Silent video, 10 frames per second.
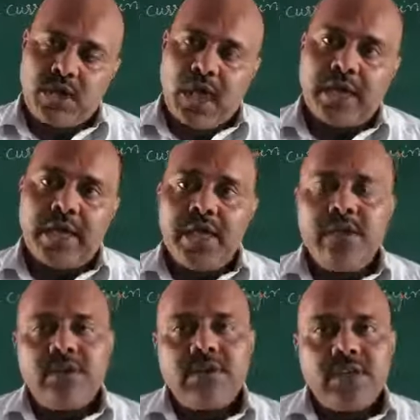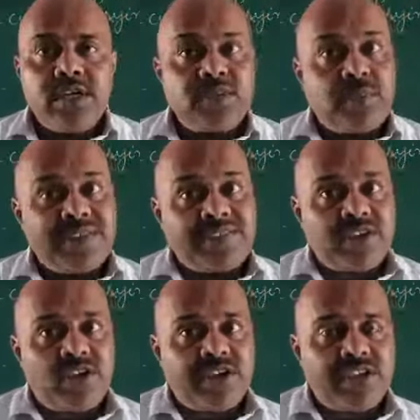Again it press the
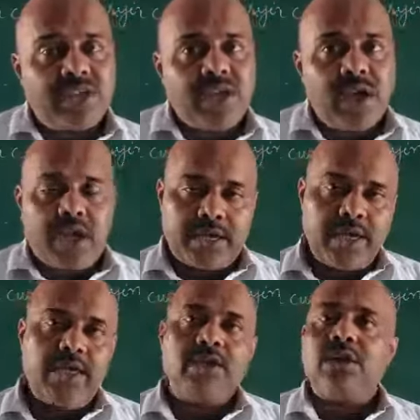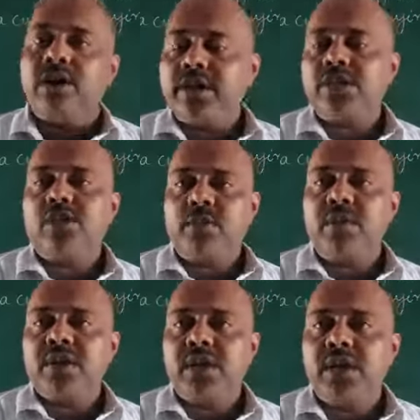contact, again it the contact of
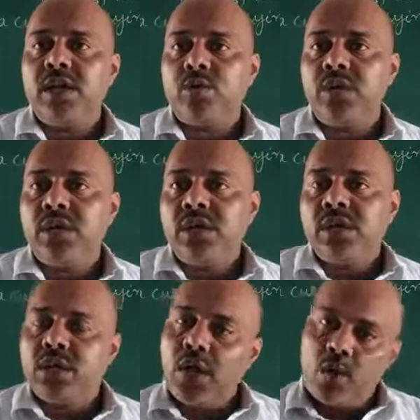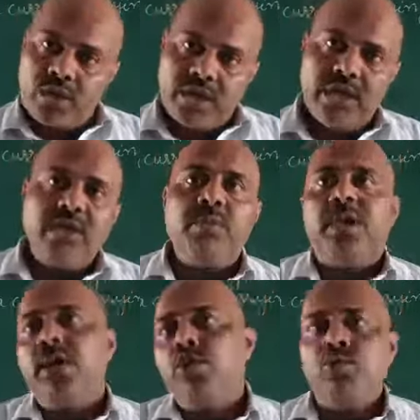mercury liquid. Now again it
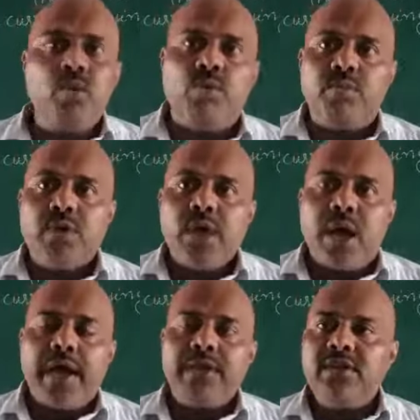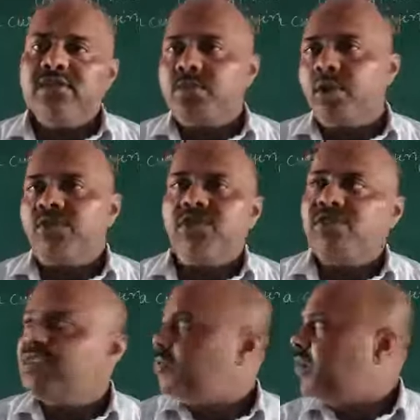begin to move, and this
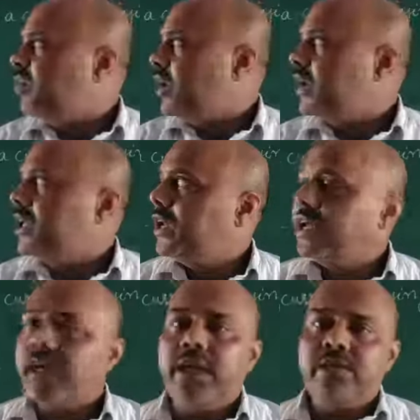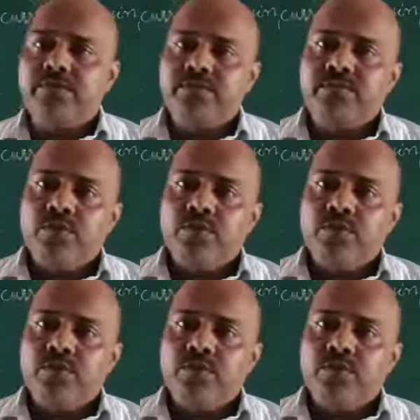process is repeat again and again.